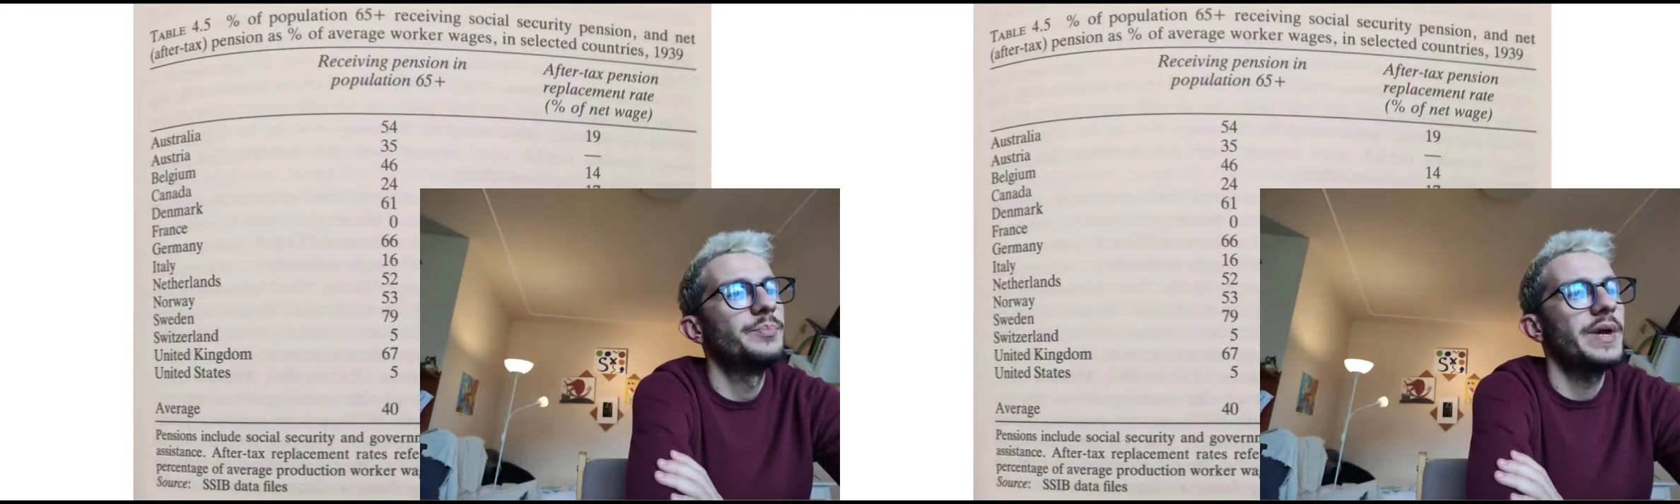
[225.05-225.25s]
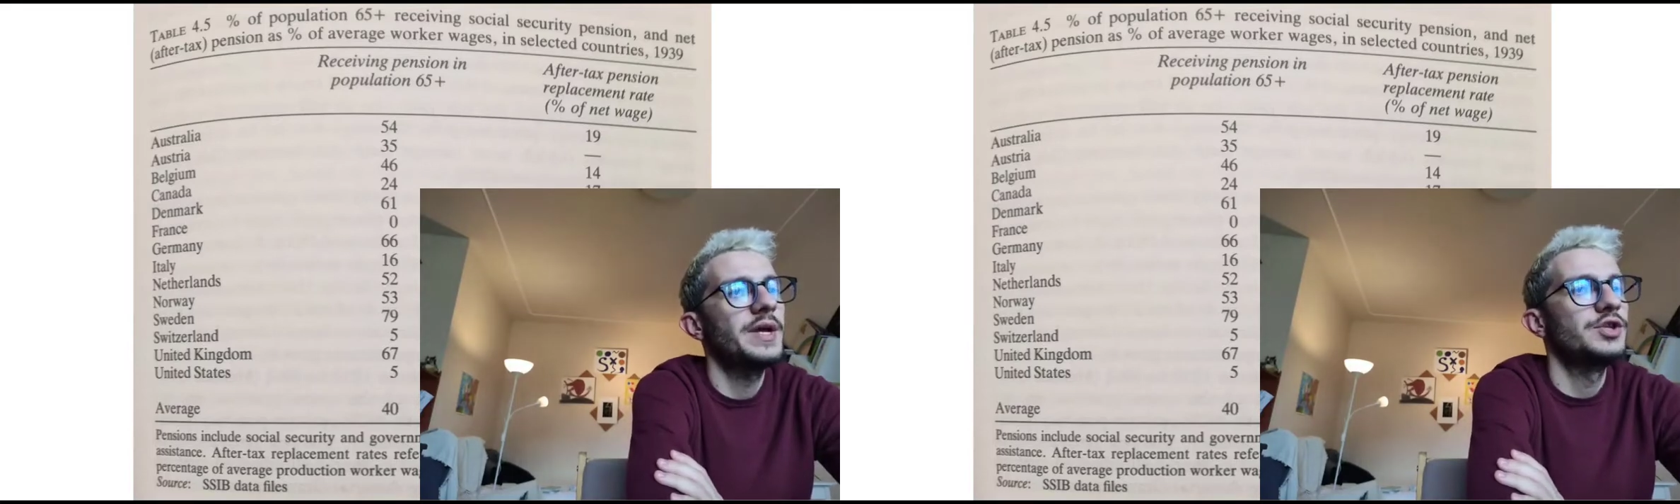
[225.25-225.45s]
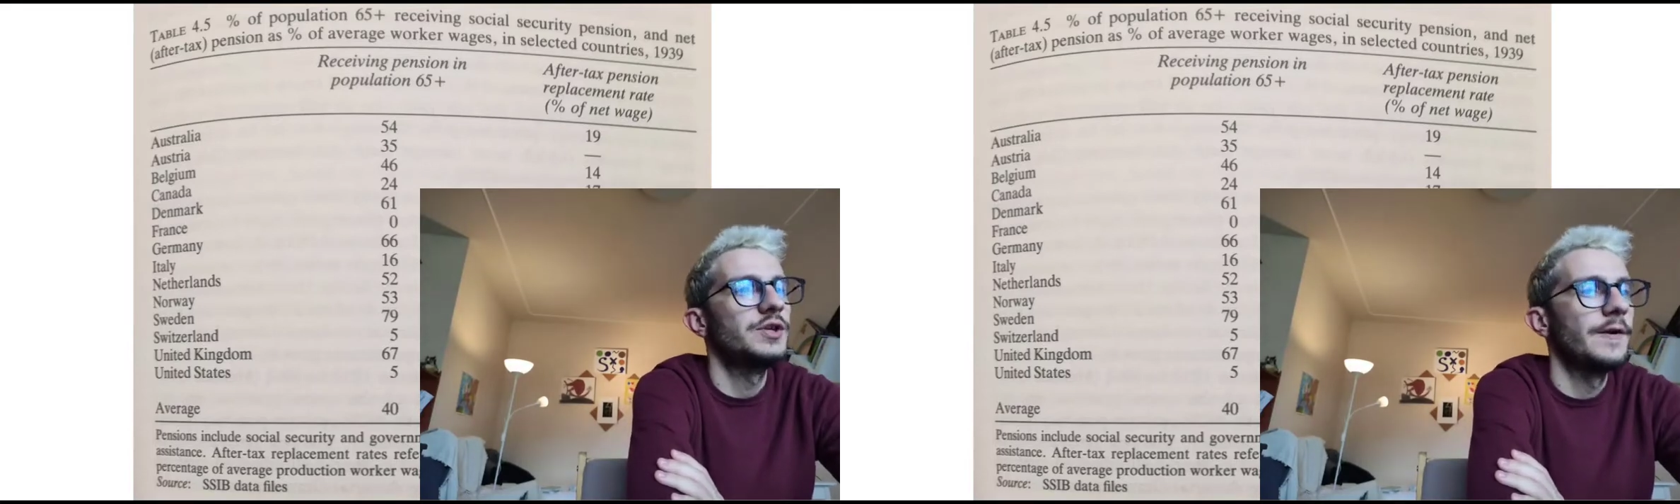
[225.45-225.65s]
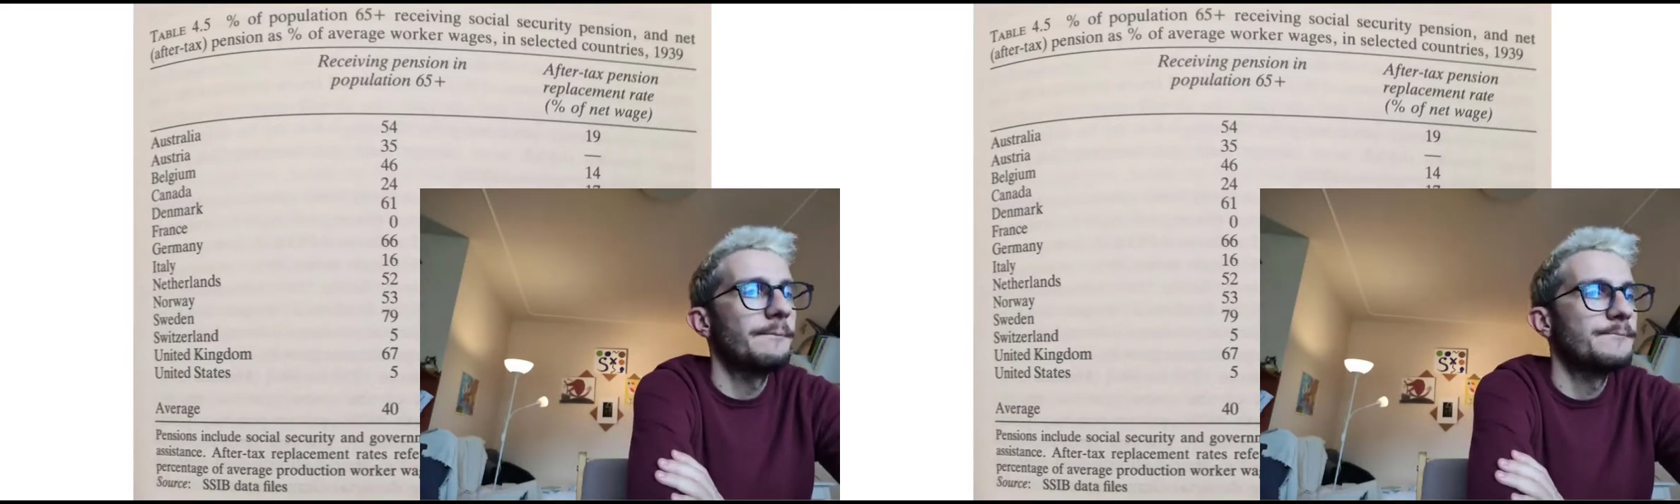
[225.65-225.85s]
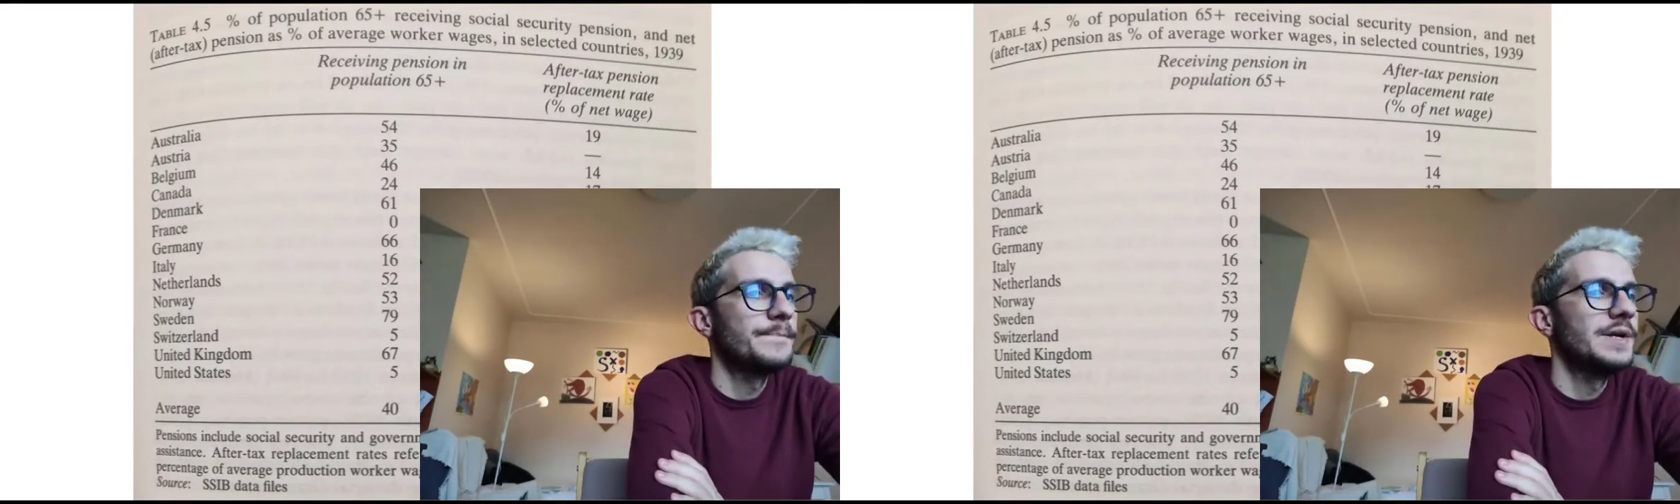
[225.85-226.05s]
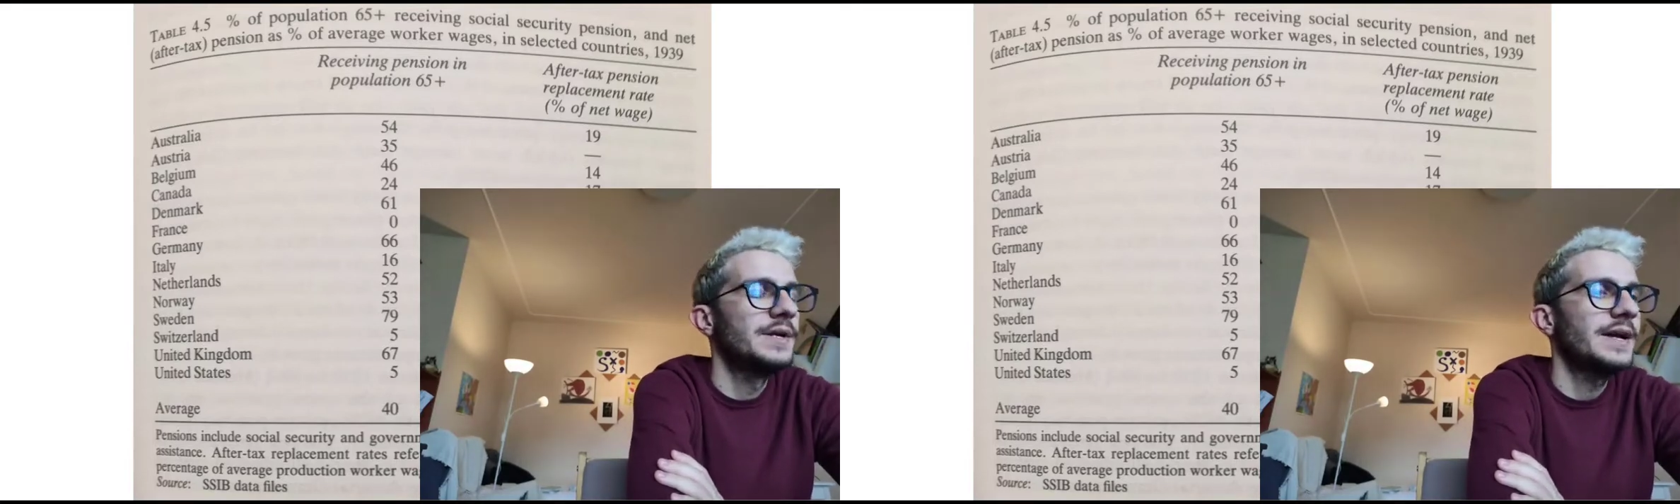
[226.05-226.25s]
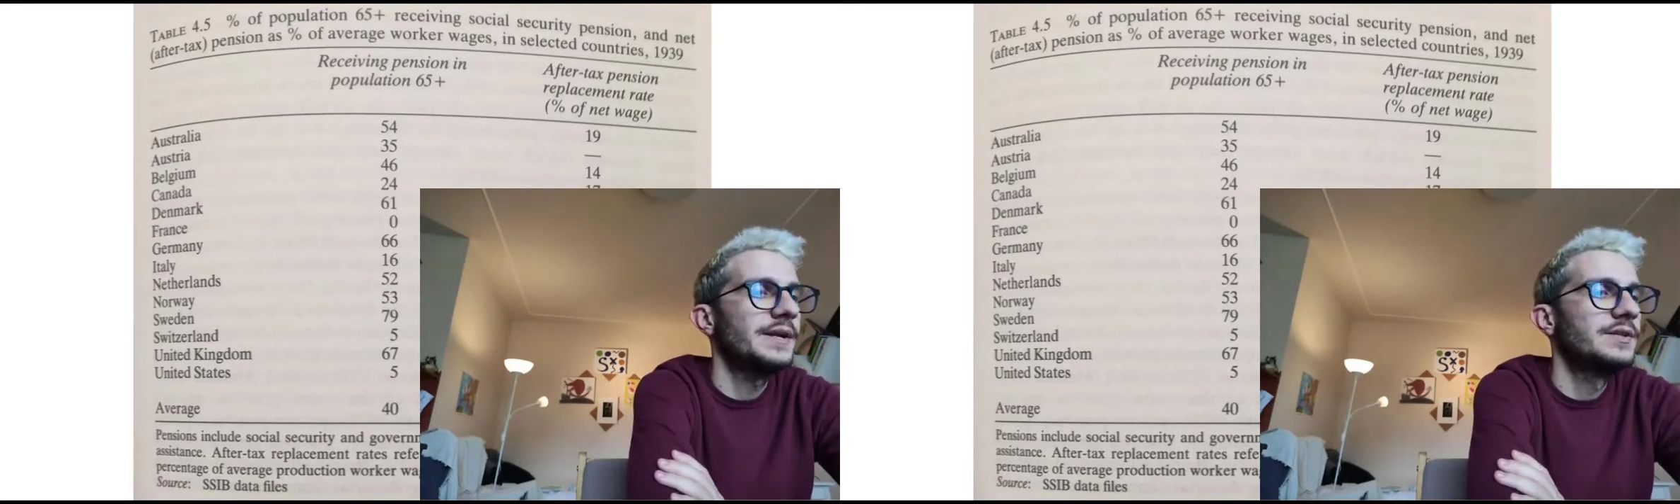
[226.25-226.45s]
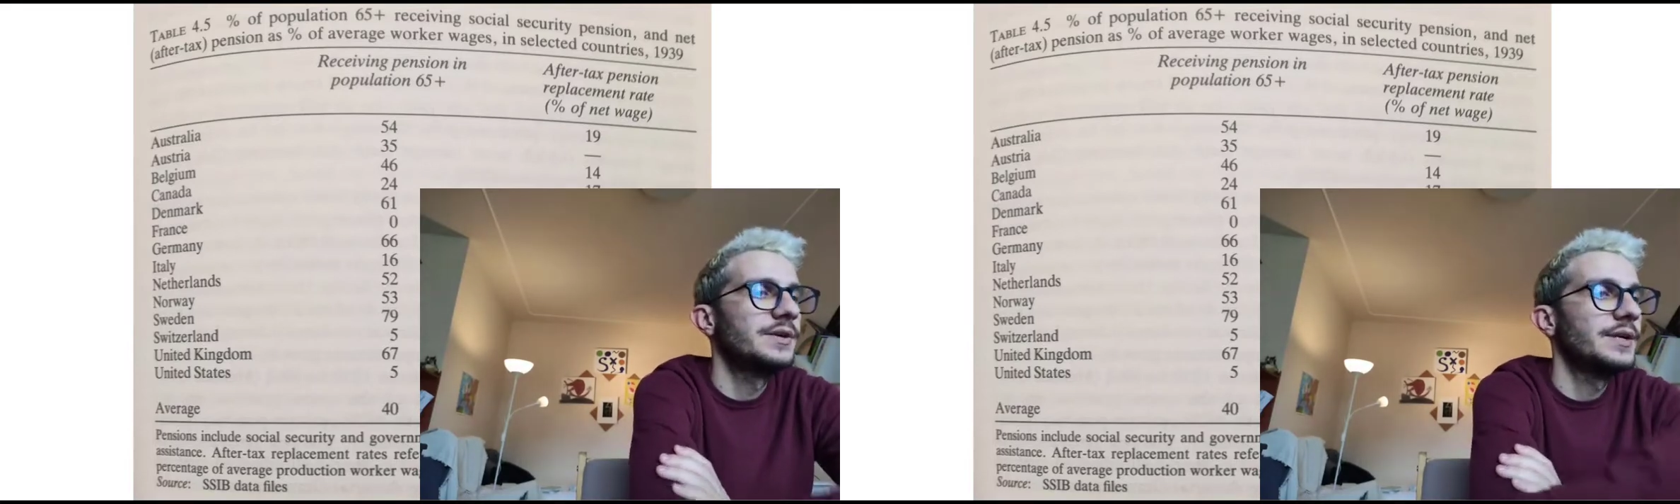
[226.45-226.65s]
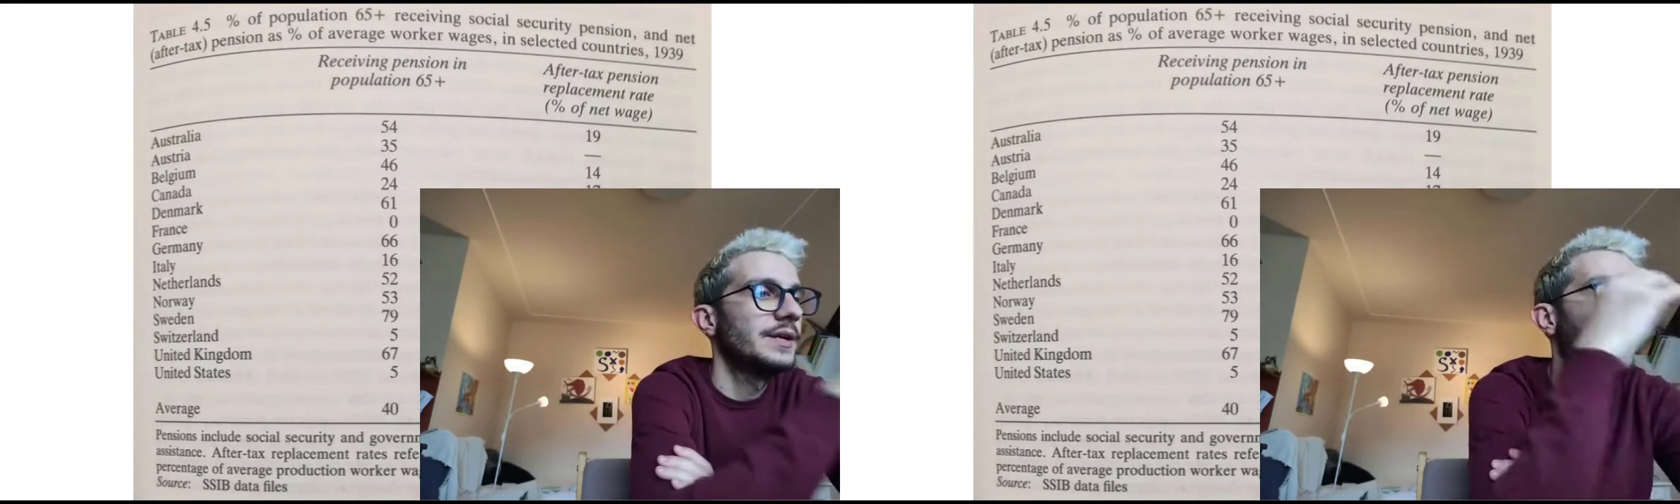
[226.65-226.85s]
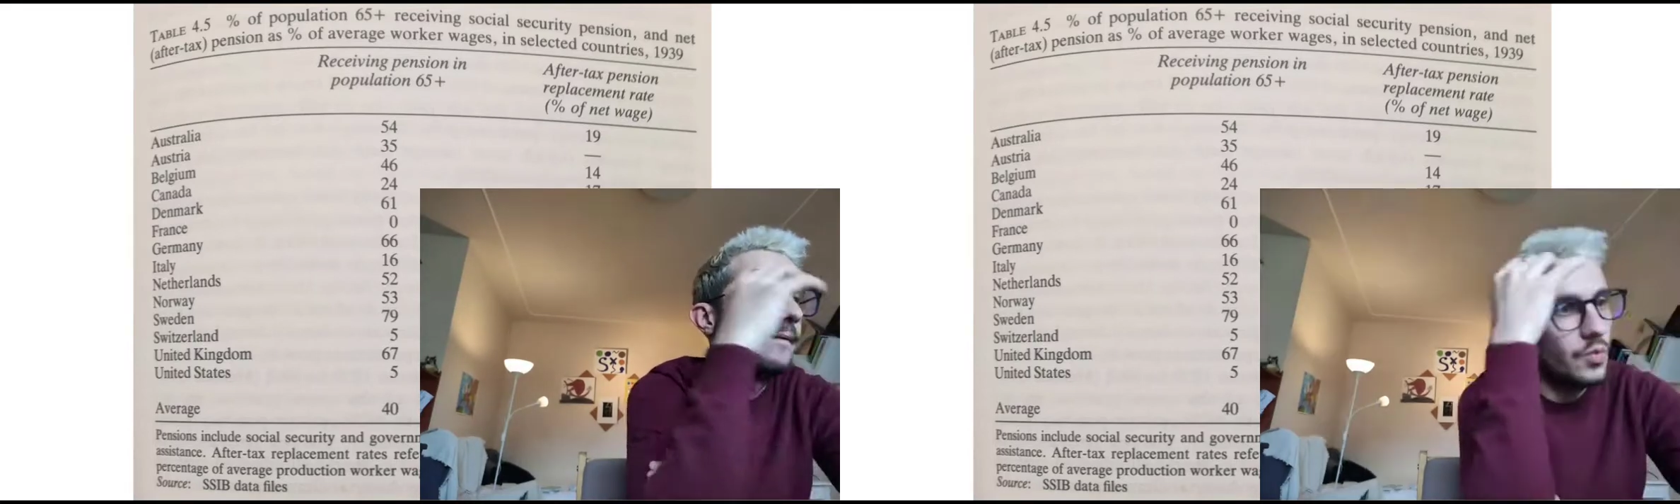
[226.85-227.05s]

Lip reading: pension in 1939,